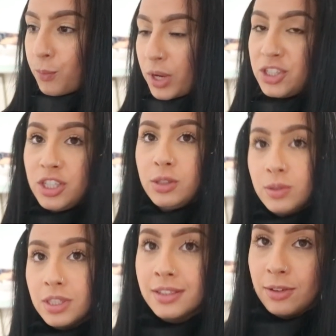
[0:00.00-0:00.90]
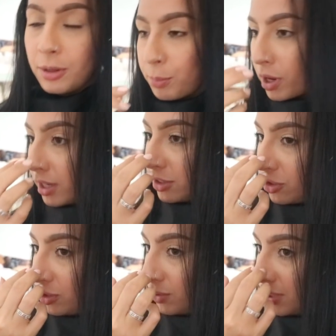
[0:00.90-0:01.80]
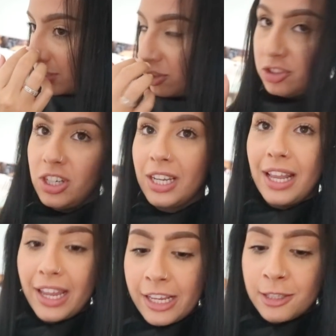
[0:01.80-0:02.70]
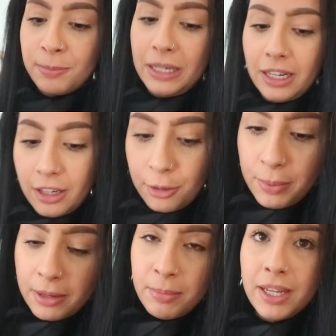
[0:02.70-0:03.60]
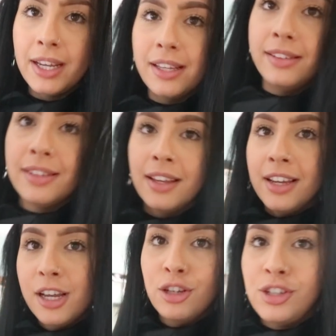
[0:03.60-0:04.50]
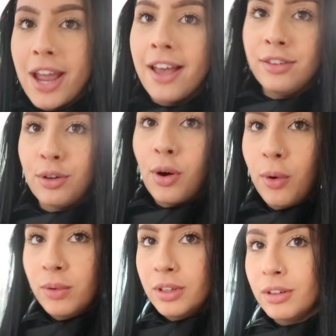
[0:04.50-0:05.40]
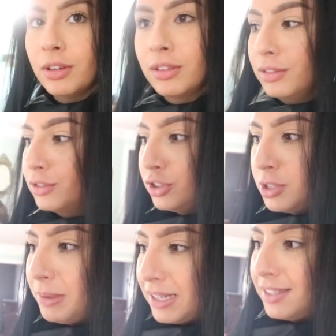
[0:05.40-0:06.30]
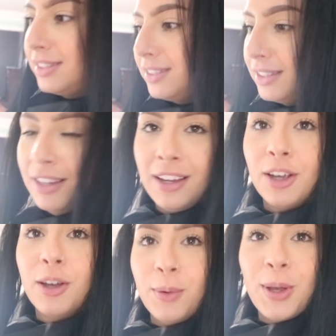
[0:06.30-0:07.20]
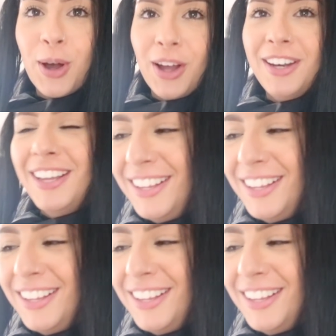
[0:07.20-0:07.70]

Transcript: what she uses and the products she uses, and she can like explain a little bit because she has her own little shimmicks going on,